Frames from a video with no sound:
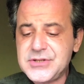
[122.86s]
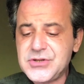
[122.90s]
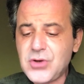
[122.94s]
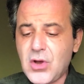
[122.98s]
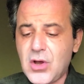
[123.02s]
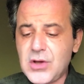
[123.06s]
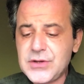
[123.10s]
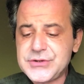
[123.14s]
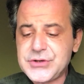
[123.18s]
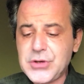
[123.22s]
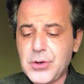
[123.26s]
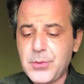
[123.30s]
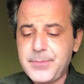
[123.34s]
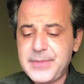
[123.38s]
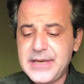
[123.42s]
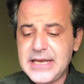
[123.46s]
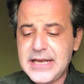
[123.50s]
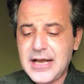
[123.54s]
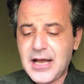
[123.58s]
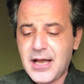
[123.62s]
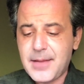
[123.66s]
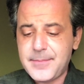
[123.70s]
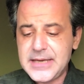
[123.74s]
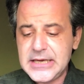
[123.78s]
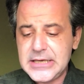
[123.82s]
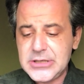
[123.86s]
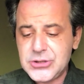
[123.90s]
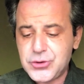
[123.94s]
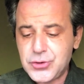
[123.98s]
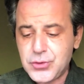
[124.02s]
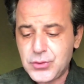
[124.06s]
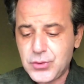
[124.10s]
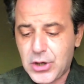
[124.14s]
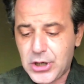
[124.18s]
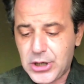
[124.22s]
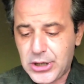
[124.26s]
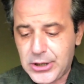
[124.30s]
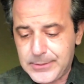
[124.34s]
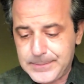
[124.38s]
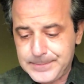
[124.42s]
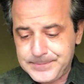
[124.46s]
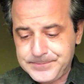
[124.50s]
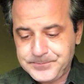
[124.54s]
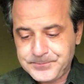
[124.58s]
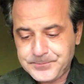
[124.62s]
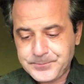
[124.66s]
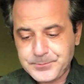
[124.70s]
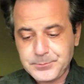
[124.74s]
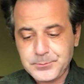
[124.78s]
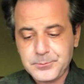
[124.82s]
is also becoming to her.
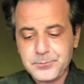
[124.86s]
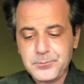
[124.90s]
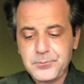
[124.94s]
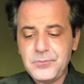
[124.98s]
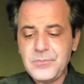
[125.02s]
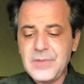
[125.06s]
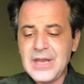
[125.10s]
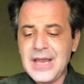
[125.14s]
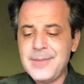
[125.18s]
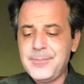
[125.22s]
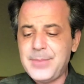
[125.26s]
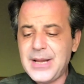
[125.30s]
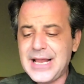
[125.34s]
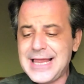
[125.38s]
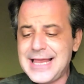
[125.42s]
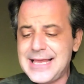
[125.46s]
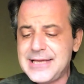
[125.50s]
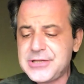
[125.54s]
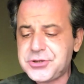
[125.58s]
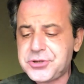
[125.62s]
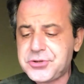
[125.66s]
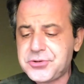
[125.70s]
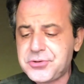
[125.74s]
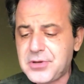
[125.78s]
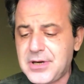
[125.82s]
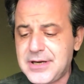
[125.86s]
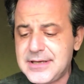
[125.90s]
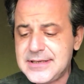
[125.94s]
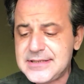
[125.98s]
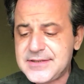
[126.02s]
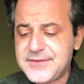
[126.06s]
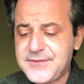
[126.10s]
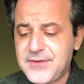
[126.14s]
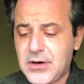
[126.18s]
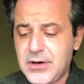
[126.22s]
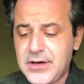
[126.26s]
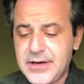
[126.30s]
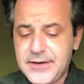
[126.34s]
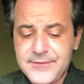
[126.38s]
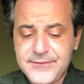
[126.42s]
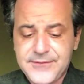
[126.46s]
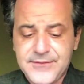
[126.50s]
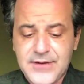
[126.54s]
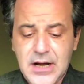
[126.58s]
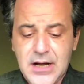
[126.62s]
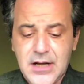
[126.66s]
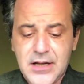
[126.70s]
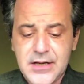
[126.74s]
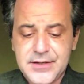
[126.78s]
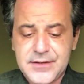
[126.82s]
Palestra is very
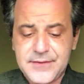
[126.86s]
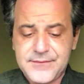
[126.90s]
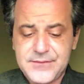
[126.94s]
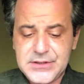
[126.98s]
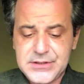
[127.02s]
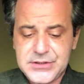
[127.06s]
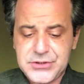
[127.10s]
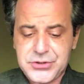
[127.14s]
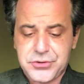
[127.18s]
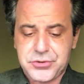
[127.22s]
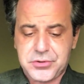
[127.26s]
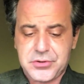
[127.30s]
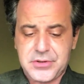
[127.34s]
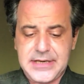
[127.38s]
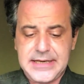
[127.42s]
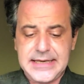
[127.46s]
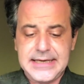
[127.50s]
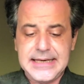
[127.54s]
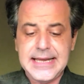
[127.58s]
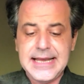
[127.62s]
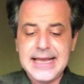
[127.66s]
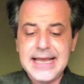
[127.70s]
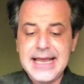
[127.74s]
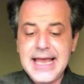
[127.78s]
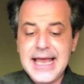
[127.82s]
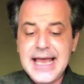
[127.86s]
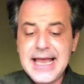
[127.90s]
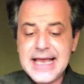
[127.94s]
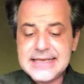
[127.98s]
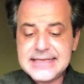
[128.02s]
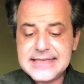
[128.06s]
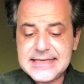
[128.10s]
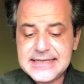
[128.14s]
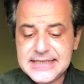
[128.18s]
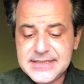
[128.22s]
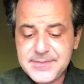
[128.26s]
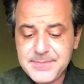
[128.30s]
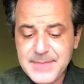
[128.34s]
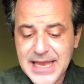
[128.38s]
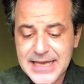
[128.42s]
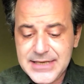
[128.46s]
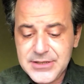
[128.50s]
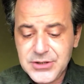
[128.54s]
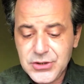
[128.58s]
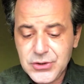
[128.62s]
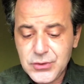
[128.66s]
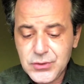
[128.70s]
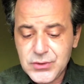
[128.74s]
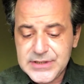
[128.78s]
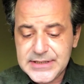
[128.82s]
fond of this tree, since
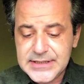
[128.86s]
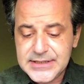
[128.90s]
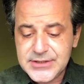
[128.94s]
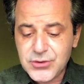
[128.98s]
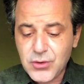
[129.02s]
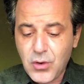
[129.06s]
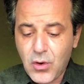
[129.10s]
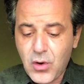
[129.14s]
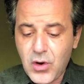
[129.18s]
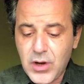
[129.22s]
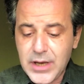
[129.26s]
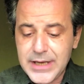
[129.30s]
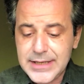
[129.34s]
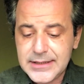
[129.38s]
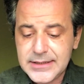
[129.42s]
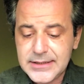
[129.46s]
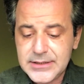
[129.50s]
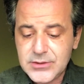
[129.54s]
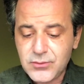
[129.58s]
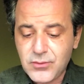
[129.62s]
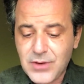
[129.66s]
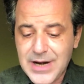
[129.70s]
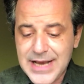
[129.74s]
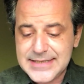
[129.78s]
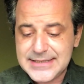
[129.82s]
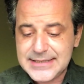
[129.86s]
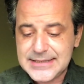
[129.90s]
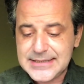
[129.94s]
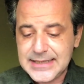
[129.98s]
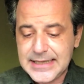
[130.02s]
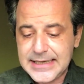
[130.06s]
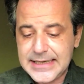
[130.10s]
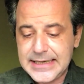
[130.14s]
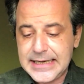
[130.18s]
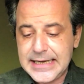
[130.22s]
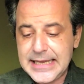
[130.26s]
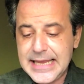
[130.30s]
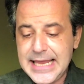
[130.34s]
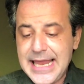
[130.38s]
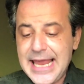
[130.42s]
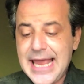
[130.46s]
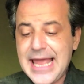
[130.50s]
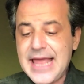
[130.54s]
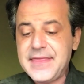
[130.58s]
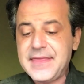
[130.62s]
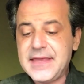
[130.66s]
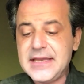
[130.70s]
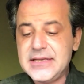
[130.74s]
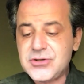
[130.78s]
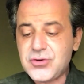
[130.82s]
men use its oil in wrestling,
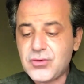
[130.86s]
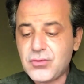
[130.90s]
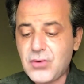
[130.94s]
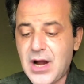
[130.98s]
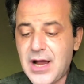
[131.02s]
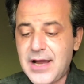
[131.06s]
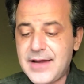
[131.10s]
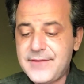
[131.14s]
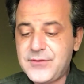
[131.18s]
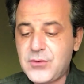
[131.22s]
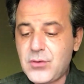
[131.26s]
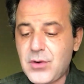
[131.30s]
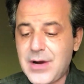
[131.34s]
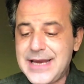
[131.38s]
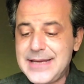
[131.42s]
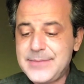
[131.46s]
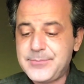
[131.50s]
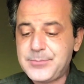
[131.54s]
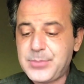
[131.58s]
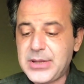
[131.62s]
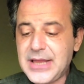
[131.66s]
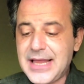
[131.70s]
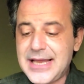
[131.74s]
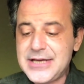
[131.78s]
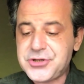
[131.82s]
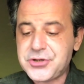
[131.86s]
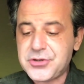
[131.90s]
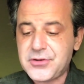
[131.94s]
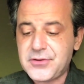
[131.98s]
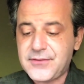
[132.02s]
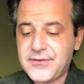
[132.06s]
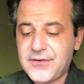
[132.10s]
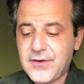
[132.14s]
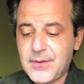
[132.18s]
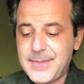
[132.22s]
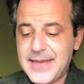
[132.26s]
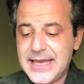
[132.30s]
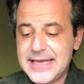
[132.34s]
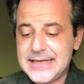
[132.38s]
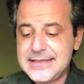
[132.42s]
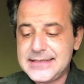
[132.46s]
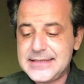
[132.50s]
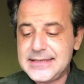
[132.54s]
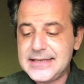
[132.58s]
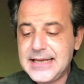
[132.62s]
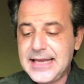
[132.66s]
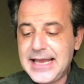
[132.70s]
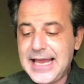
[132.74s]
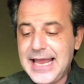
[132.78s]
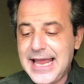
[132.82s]
and they derive great pleasure from
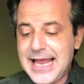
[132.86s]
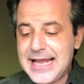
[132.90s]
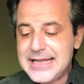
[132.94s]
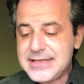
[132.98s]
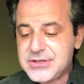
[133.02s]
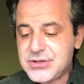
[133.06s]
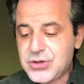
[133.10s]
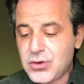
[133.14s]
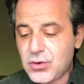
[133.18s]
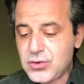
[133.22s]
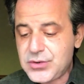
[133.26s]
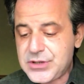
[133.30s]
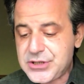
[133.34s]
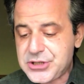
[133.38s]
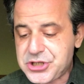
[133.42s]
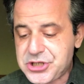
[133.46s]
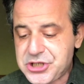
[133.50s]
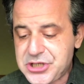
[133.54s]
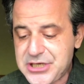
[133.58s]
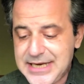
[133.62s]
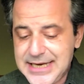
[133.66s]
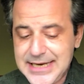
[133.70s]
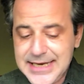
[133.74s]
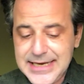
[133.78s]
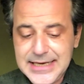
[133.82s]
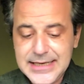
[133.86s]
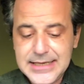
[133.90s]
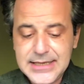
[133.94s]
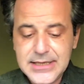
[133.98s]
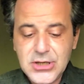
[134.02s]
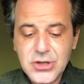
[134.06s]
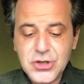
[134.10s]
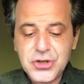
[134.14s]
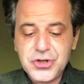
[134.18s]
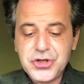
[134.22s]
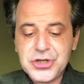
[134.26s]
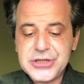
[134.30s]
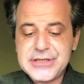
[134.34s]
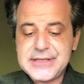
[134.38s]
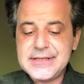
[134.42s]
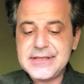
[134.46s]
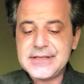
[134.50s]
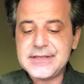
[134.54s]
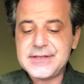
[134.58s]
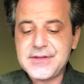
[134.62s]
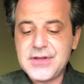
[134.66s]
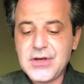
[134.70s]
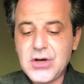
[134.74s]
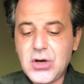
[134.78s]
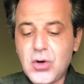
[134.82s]
it, and so does she, just
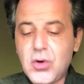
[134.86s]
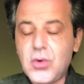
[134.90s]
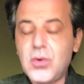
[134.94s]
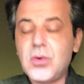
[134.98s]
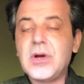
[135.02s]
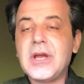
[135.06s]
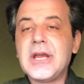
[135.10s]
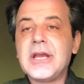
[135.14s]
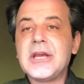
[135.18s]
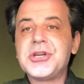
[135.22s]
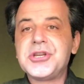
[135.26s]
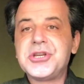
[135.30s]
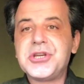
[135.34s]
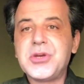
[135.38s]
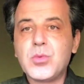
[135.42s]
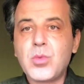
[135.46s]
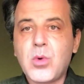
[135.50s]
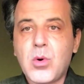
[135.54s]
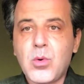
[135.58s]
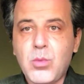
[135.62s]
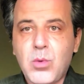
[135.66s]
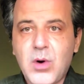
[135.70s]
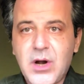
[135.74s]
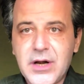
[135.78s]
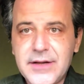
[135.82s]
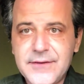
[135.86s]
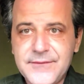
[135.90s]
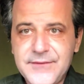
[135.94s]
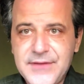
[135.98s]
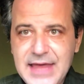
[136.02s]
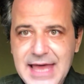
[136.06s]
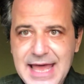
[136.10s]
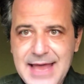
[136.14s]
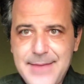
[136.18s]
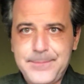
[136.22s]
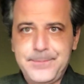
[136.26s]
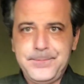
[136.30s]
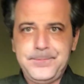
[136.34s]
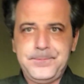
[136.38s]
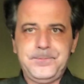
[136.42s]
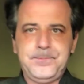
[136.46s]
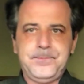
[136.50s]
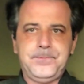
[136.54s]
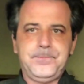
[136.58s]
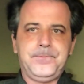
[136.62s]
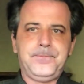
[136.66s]
as though she were one of them.